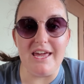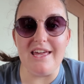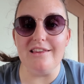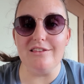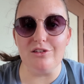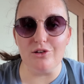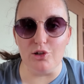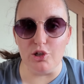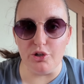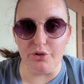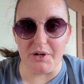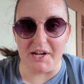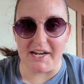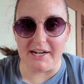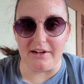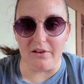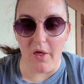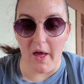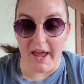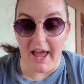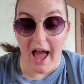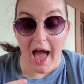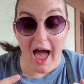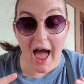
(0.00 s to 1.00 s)
eats gluten.
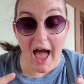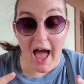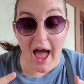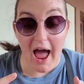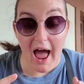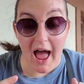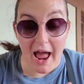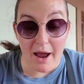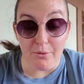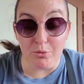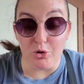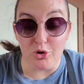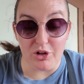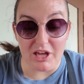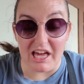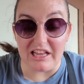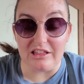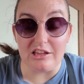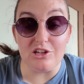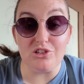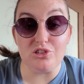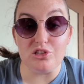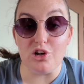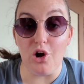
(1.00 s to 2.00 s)
Like, I will
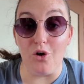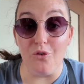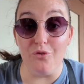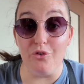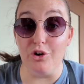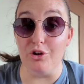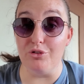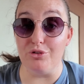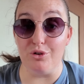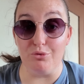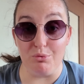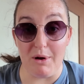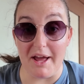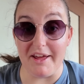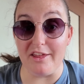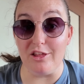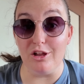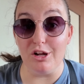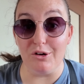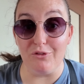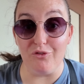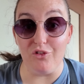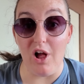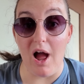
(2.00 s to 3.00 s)
get this over the
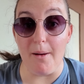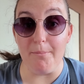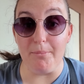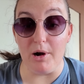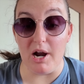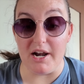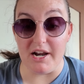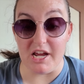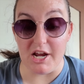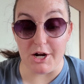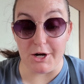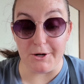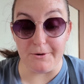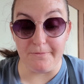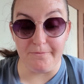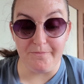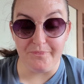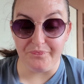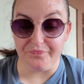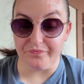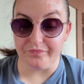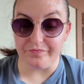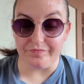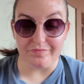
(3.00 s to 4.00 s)
regular flatbread here.
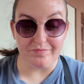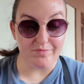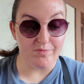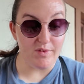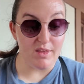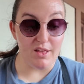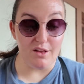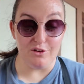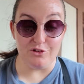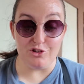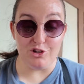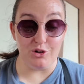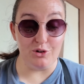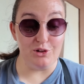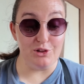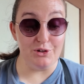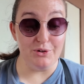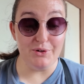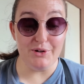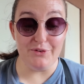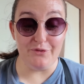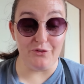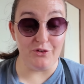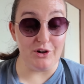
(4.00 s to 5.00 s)
So
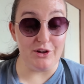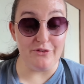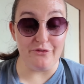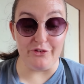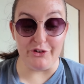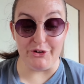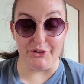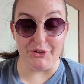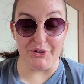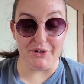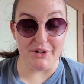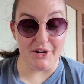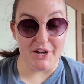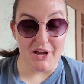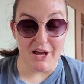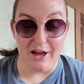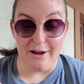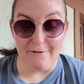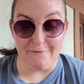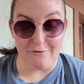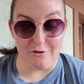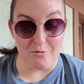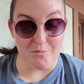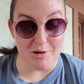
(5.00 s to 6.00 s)
gluten-free food
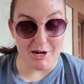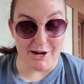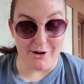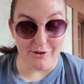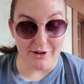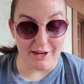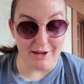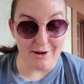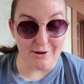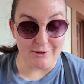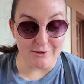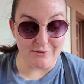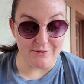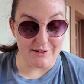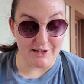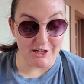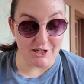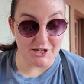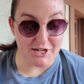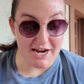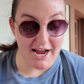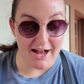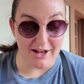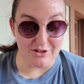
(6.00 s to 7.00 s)
from Pinocchio's
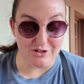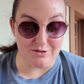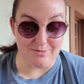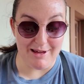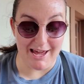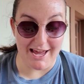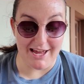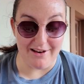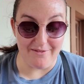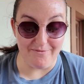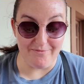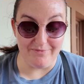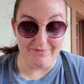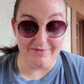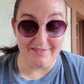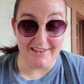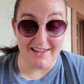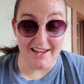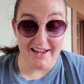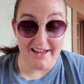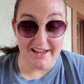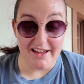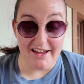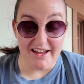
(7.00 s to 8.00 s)
Village House, man.
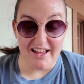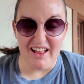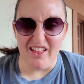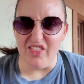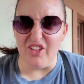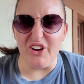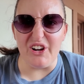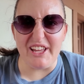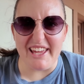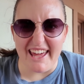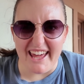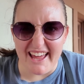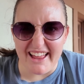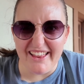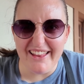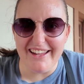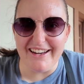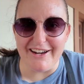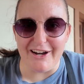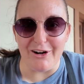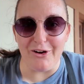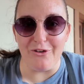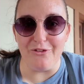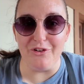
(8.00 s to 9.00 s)
You're
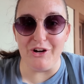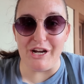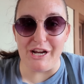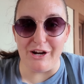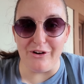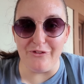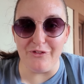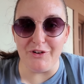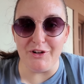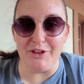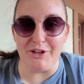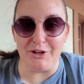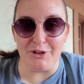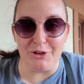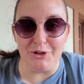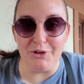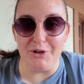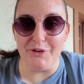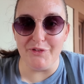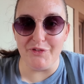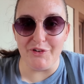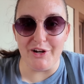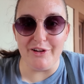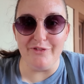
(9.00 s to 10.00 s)
killing it over here for the
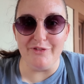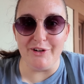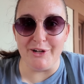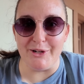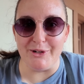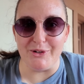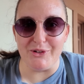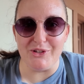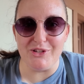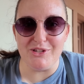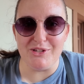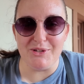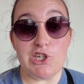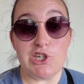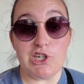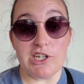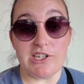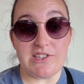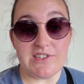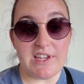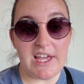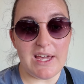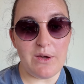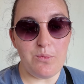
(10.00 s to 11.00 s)
gluten-free folks.
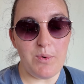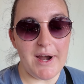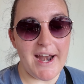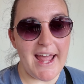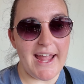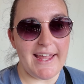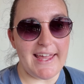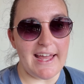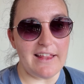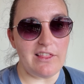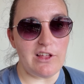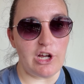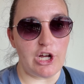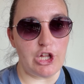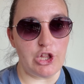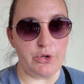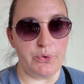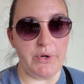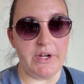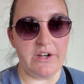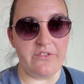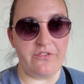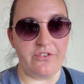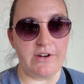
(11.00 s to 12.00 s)
just like when I get the
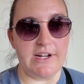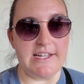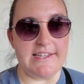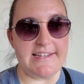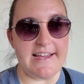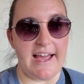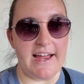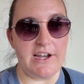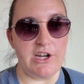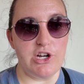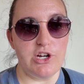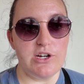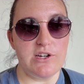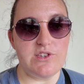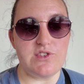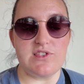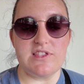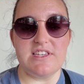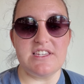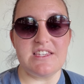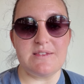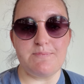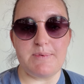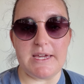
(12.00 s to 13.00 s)
gluten-free tenders,
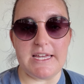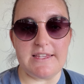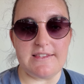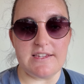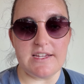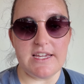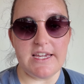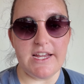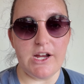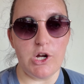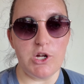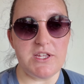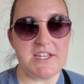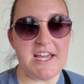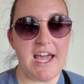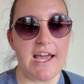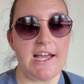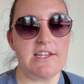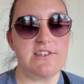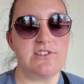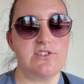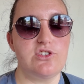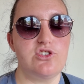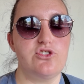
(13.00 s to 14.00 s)
this pizza here
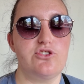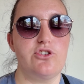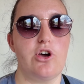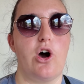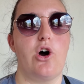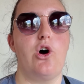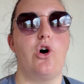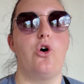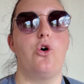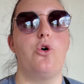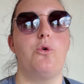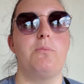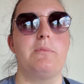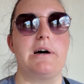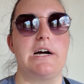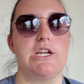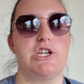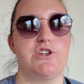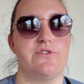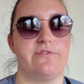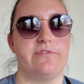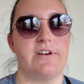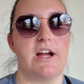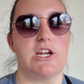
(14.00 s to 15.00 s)
tastes so
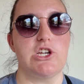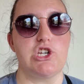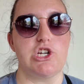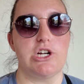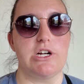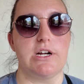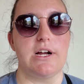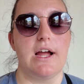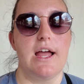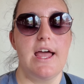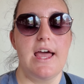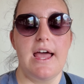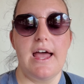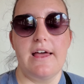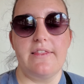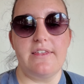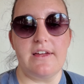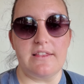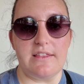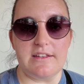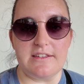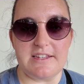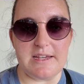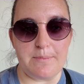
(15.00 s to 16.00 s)
much fresher
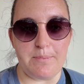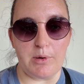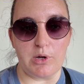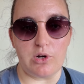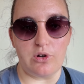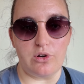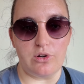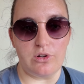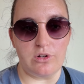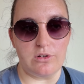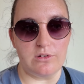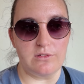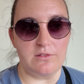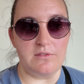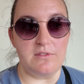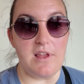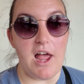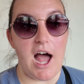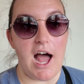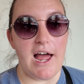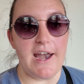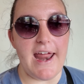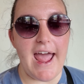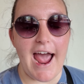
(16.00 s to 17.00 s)
than the typical
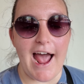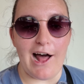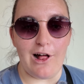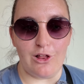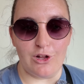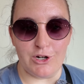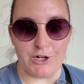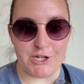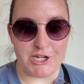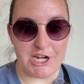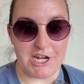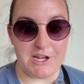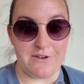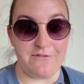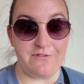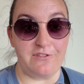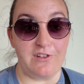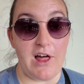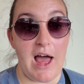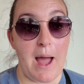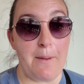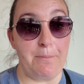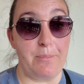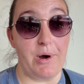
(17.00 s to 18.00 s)
non-allergy
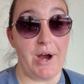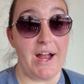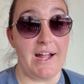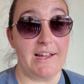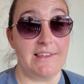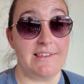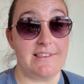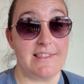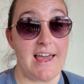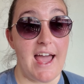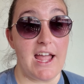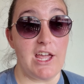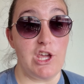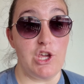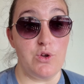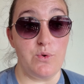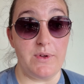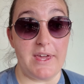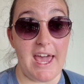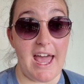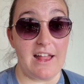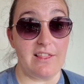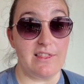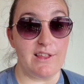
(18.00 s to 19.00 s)
flatbreads that you
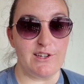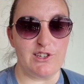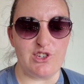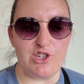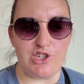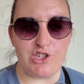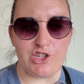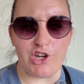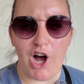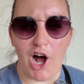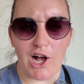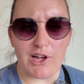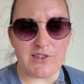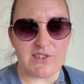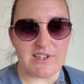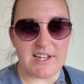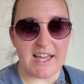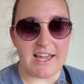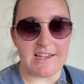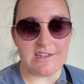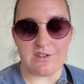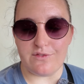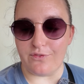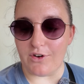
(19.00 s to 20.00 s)
get. The sauce
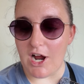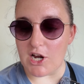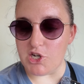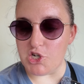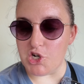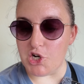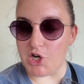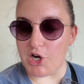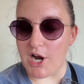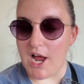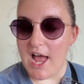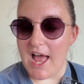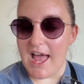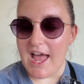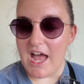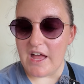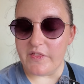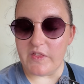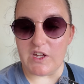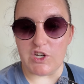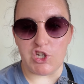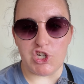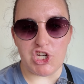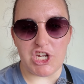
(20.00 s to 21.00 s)
tastes fresher,
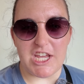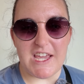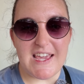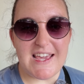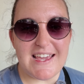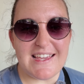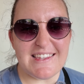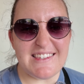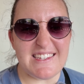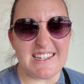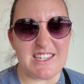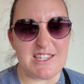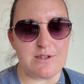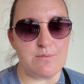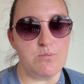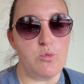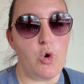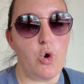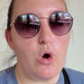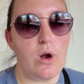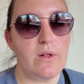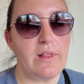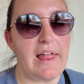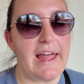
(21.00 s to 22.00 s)
the cheese, it's
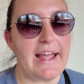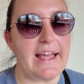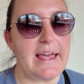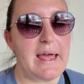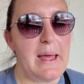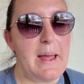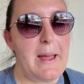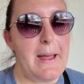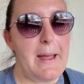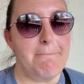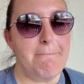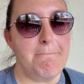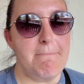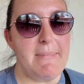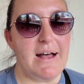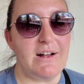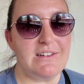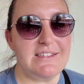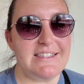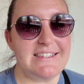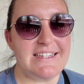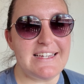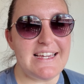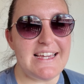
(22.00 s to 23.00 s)
more like
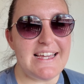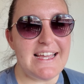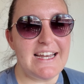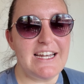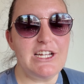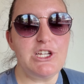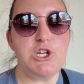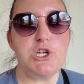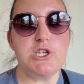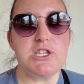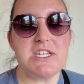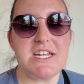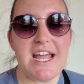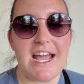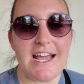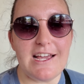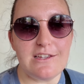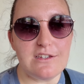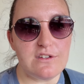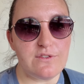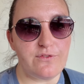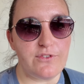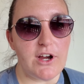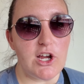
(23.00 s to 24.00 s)
melty, and it just
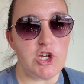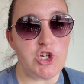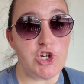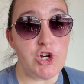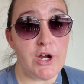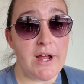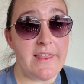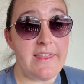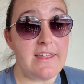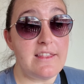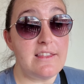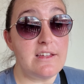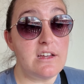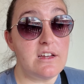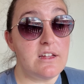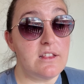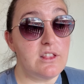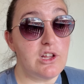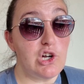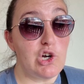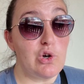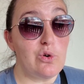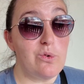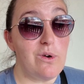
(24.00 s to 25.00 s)
tastes fresher. And then
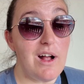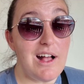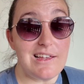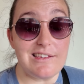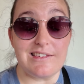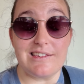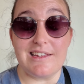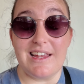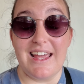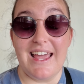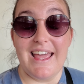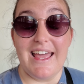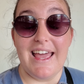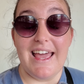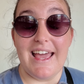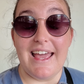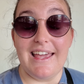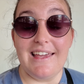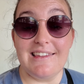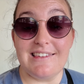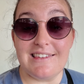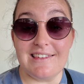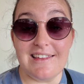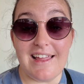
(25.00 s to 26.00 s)
the crust
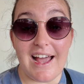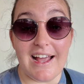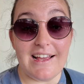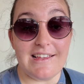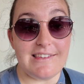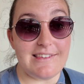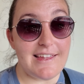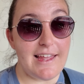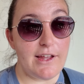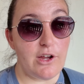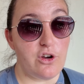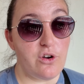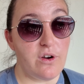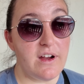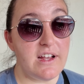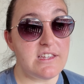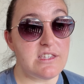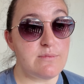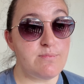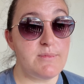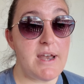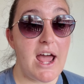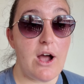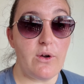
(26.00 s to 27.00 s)
is nice and
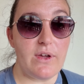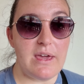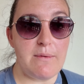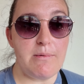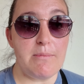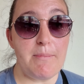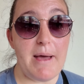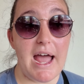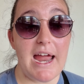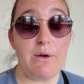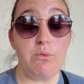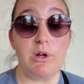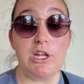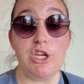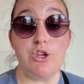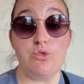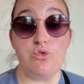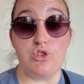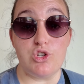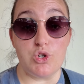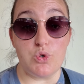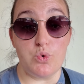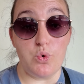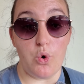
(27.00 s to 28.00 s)
crisp. Now, keep in mind, when you
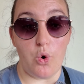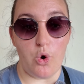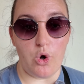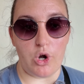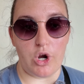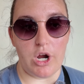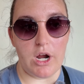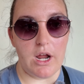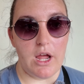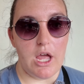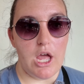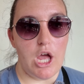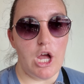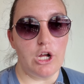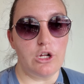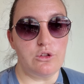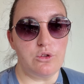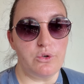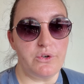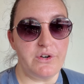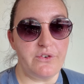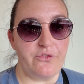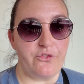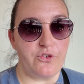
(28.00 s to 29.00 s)
do order
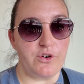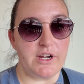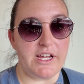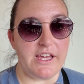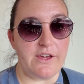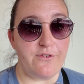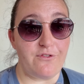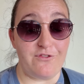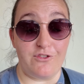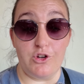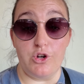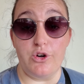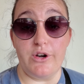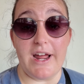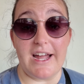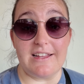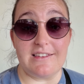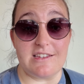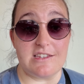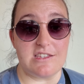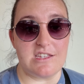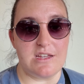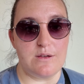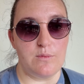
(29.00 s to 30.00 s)
gluten-free food at
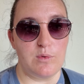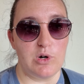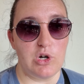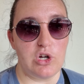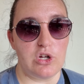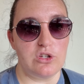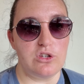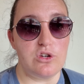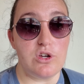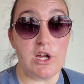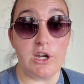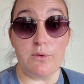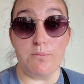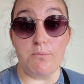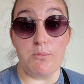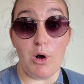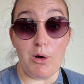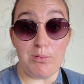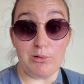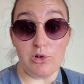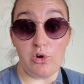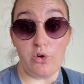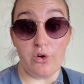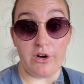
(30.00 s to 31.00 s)
Disney World, you can
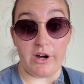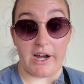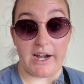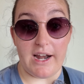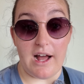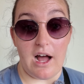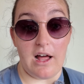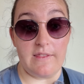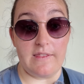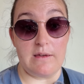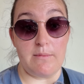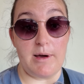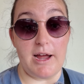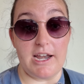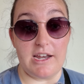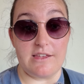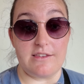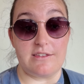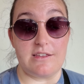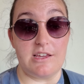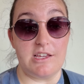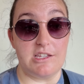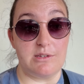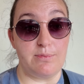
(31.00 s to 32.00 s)
mobile order it on the My
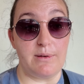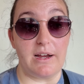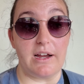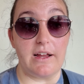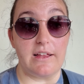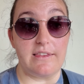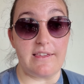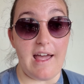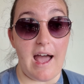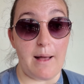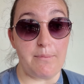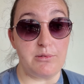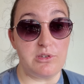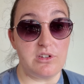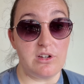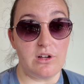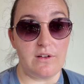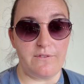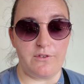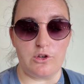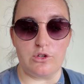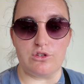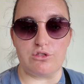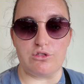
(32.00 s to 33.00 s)
Disney Experience app still if you